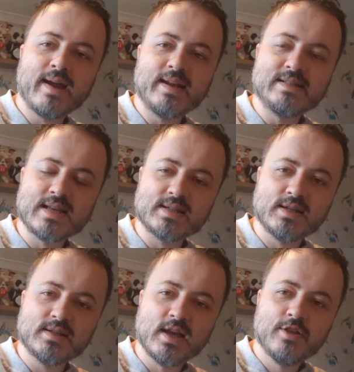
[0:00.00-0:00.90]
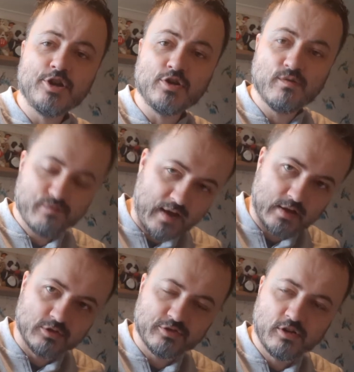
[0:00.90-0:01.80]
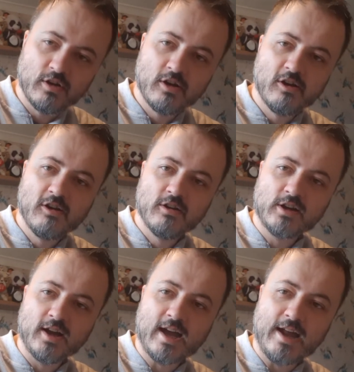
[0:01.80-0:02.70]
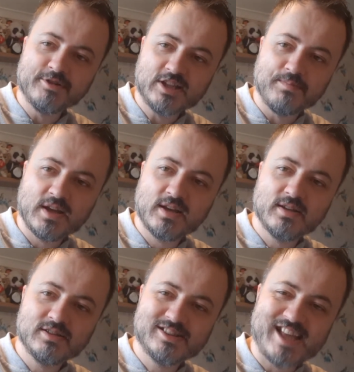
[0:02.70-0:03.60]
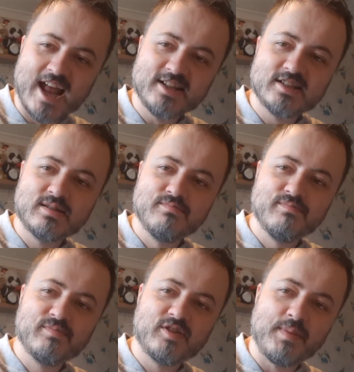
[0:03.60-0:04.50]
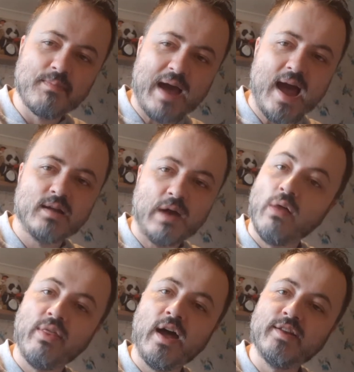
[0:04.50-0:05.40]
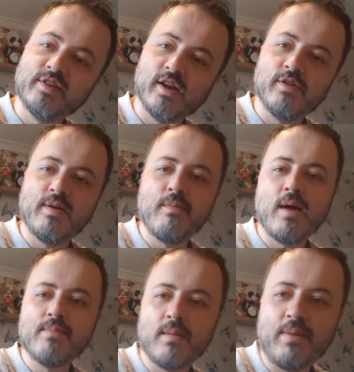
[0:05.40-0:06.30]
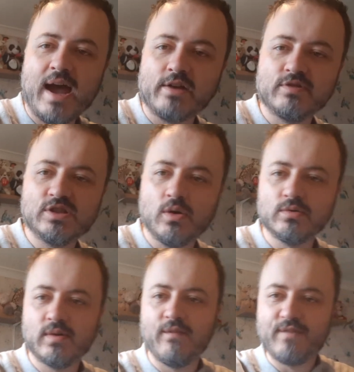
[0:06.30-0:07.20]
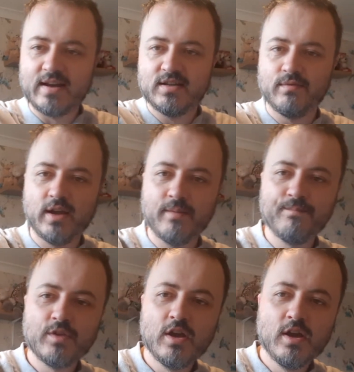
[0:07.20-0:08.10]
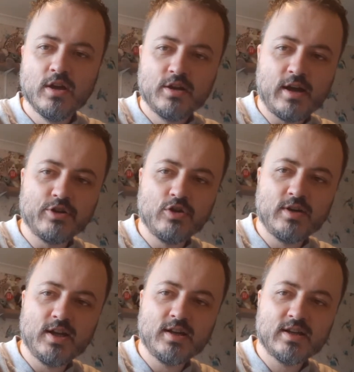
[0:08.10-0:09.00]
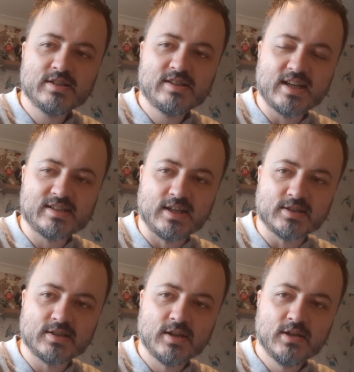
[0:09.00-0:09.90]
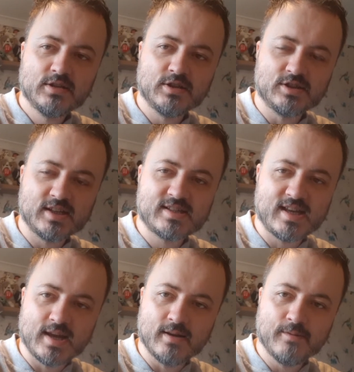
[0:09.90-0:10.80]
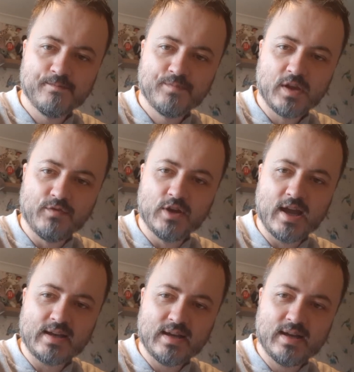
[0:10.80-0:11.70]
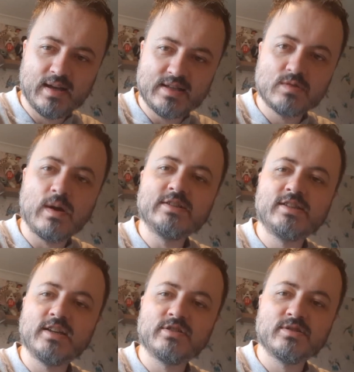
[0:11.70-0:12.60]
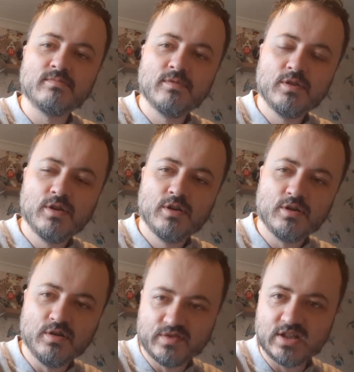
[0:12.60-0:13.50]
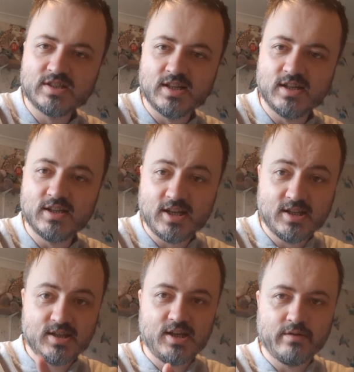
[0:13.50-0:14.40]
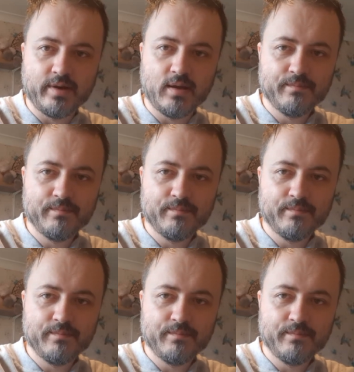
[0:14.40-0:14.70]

any 6s, then you failed. Okay, and something tends to be bad about that. There might be a bad result effectively. Now you need 6s to succeed. If you get at least 1 6, you've succeeded in theory.